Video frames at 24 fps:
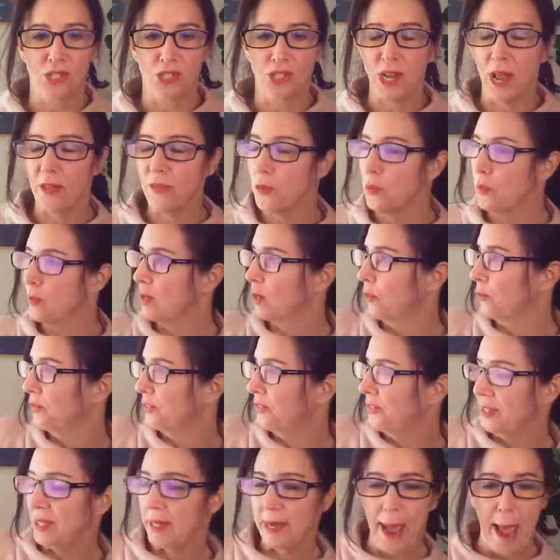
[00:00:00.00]
It's not that we don't
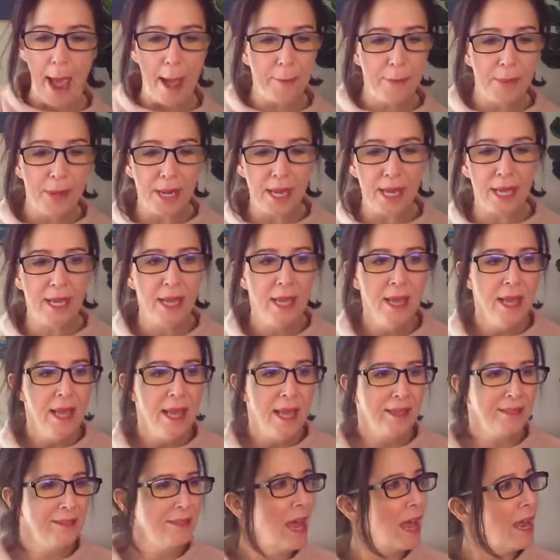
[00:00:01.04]
see it happening,
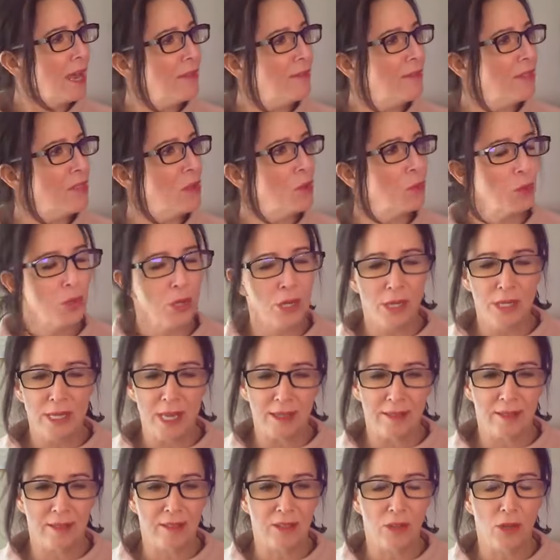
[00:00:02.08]
it's not even that we're
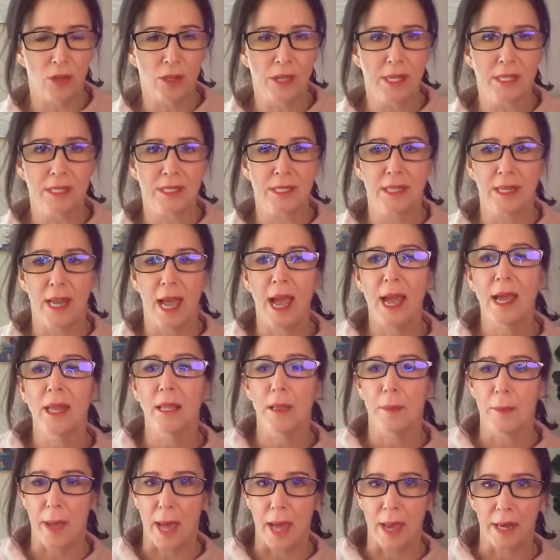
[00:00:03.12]
necessarily in denial
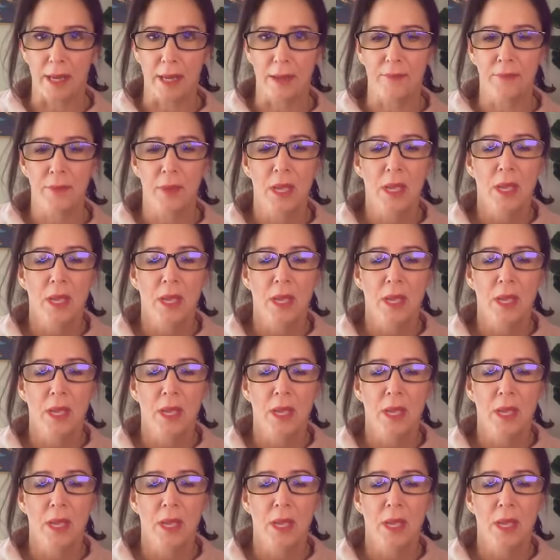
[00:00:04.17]
about it.